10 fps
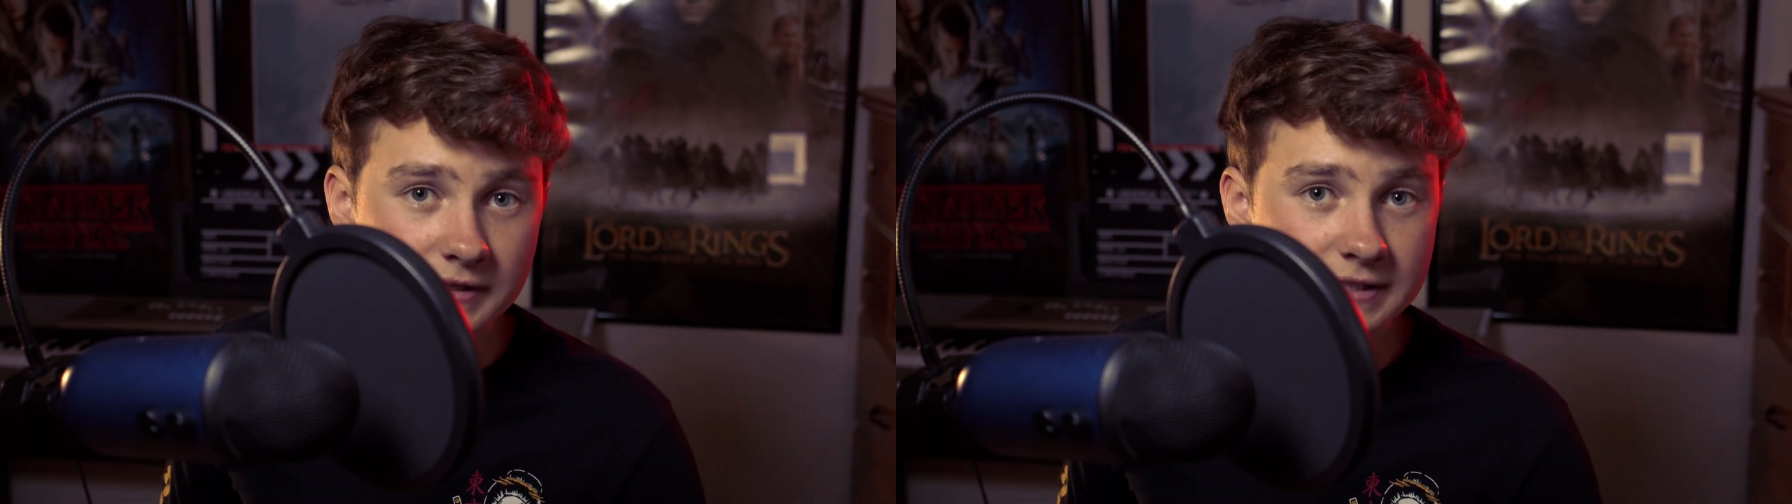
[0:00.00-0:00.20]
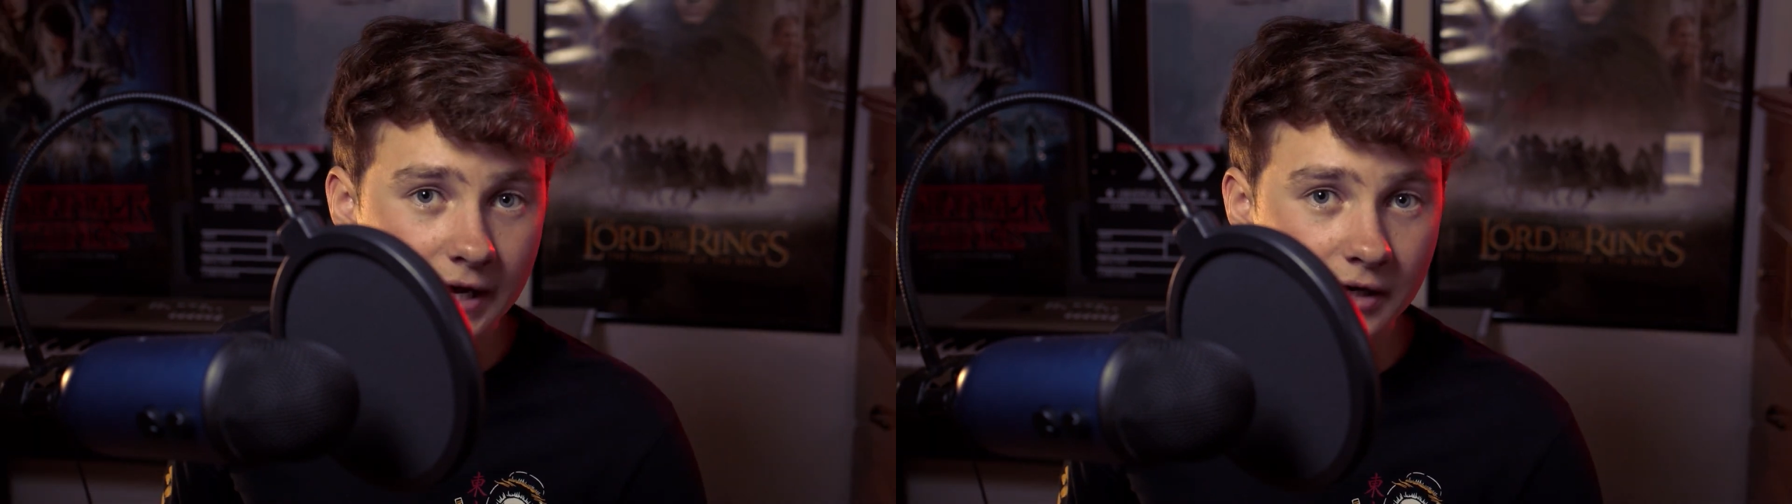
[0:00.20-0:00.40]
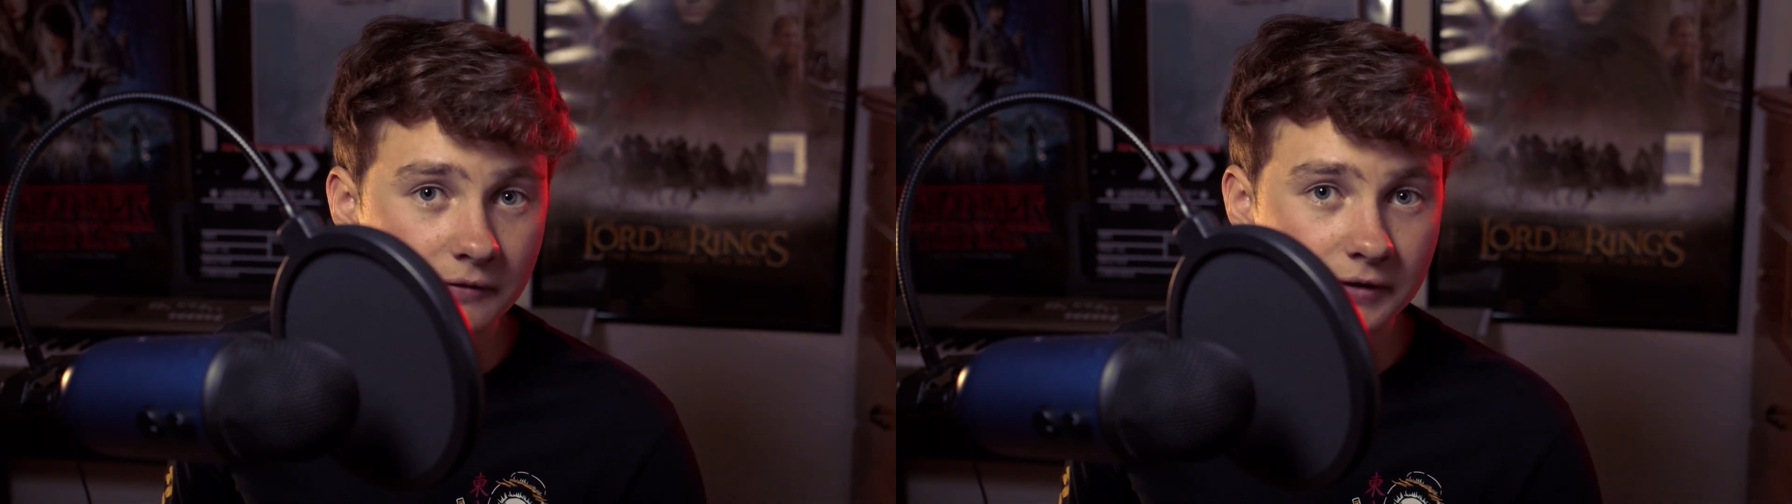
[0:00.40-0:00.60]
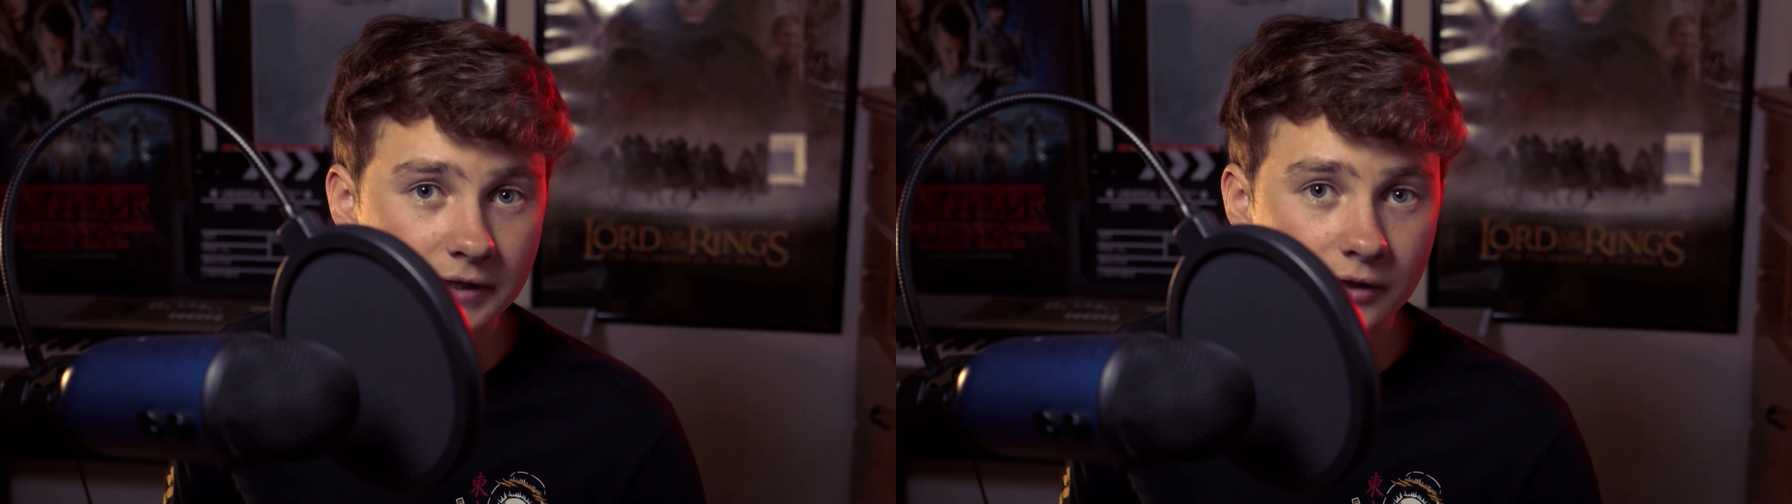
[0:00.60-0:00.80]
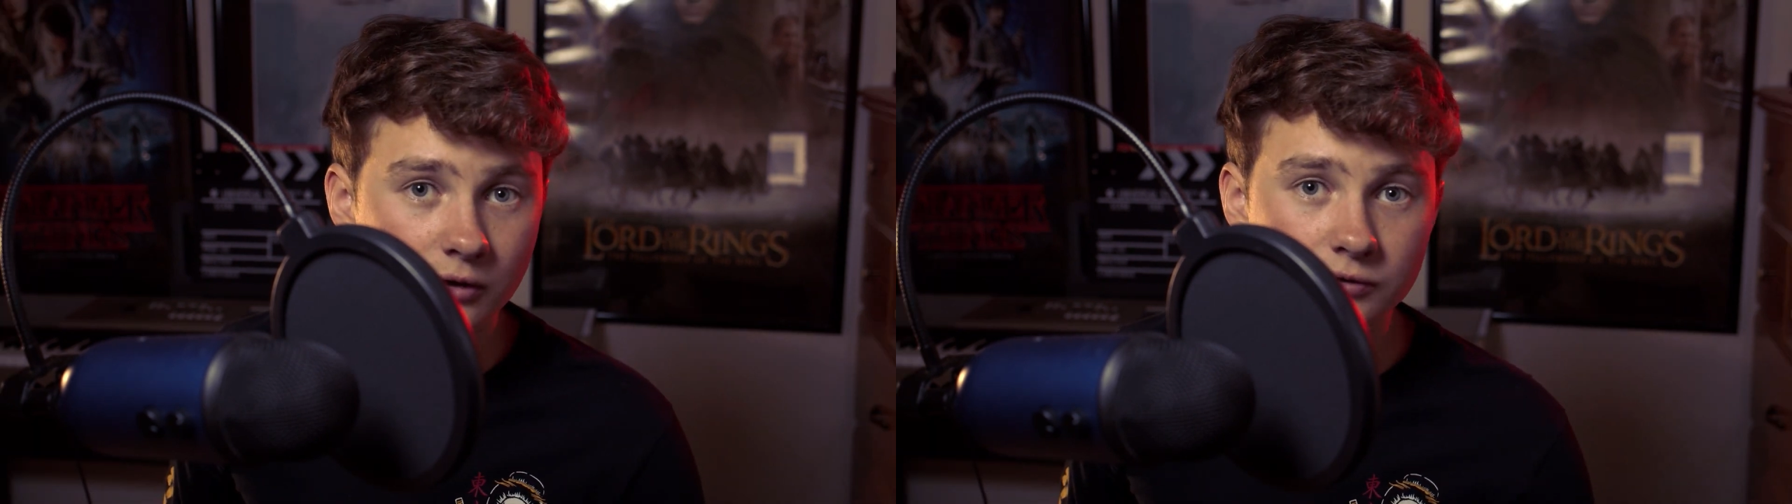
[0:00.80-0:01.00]
these kind of
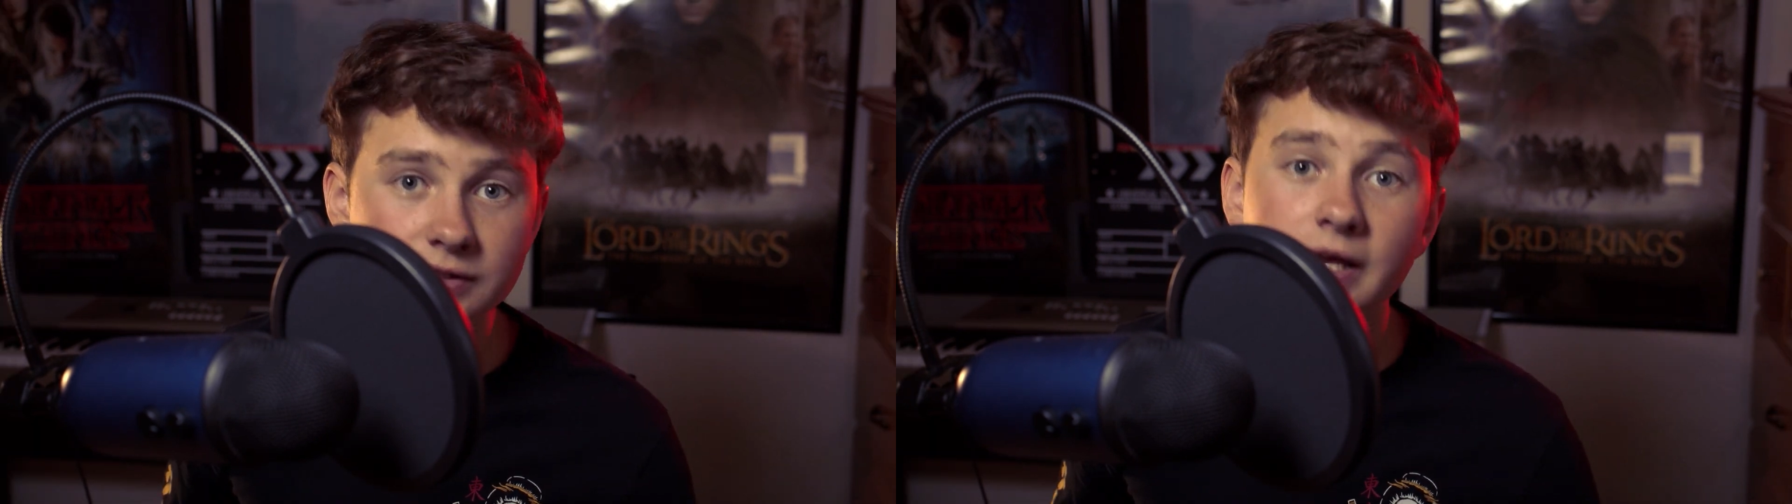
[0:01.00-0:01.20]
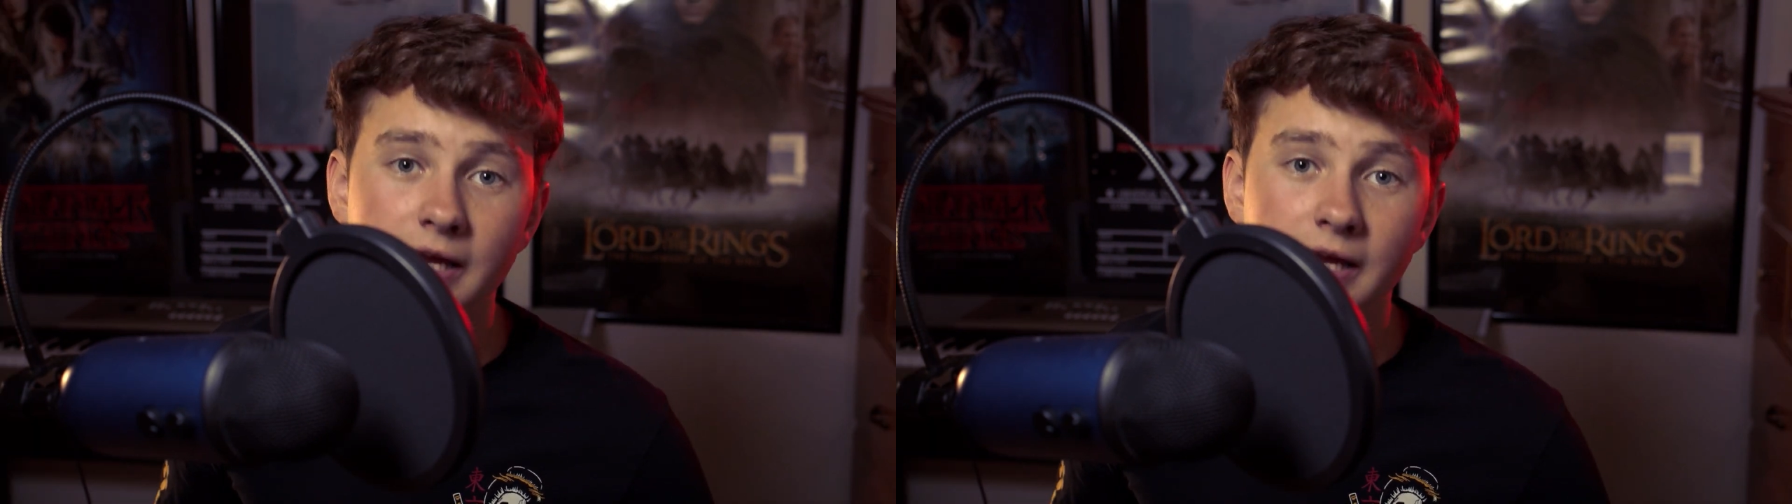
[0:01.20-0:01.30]
videos,